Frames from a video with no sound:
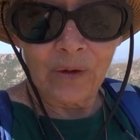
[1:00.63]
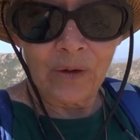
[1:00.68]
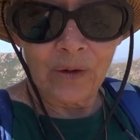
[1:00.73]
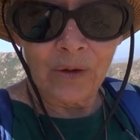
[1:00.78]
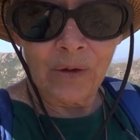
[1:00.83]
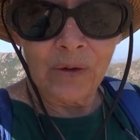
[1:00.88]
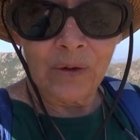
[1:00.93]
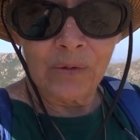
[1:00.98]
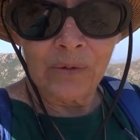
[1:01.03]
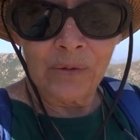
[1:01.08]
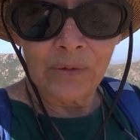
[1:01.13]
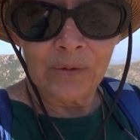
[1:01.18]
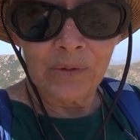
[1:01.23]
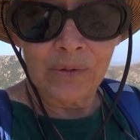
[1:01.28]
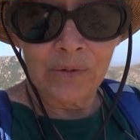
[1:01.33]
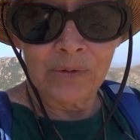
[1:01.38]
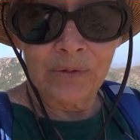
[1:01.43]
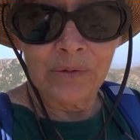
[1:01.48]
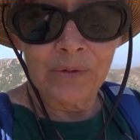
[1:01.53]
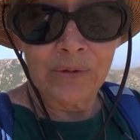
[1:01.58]
Oh,
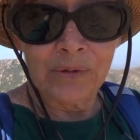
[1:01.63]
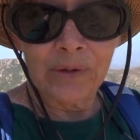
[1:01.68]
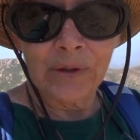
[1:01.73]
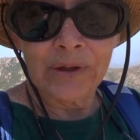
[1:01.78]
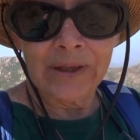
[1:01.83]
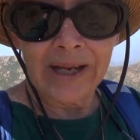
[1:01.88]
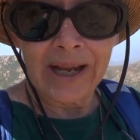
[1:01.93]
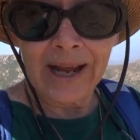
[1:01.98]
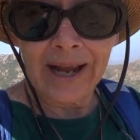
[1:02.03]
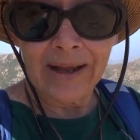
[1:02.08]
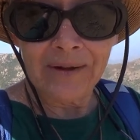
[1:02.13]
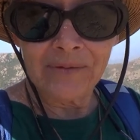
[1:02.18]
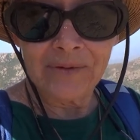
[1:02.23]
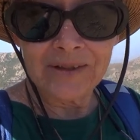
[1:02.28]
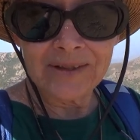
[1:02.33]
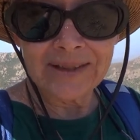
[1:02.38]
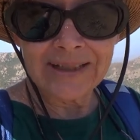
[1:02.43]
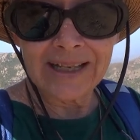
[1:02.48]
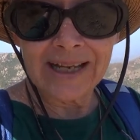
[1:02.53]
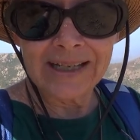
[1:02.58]
good
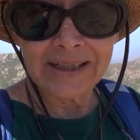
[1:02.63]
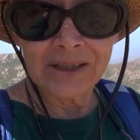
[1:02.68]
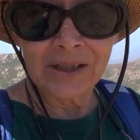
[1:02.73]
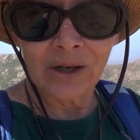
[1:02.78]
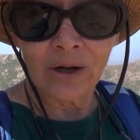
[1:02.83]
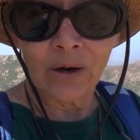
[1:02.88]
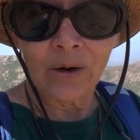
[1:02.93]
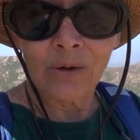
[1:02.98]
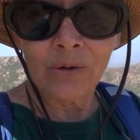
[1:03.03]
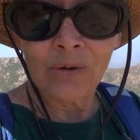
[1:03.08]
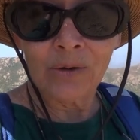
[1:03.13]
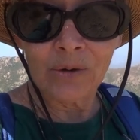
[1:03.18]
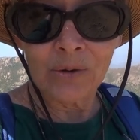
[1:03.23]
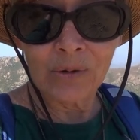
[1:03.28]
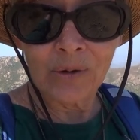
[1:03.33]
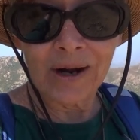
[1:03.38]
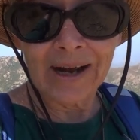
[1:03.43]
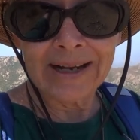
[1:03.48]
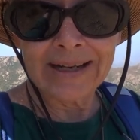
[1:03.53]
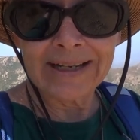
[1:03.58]
heavens, they know
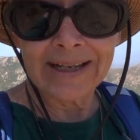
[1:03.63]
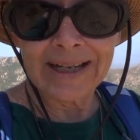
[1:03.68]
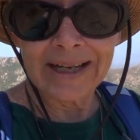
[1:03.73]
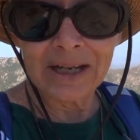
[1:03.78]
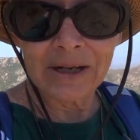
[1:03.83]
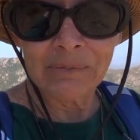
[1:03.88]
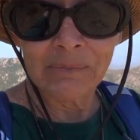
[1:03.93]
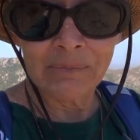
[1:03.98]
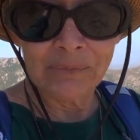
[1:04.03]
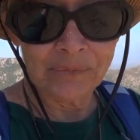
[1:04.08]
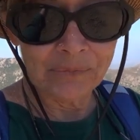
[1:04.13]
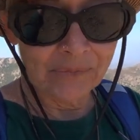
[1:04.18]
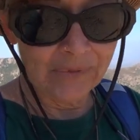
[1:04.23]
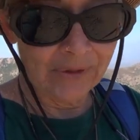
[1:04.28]
who I am.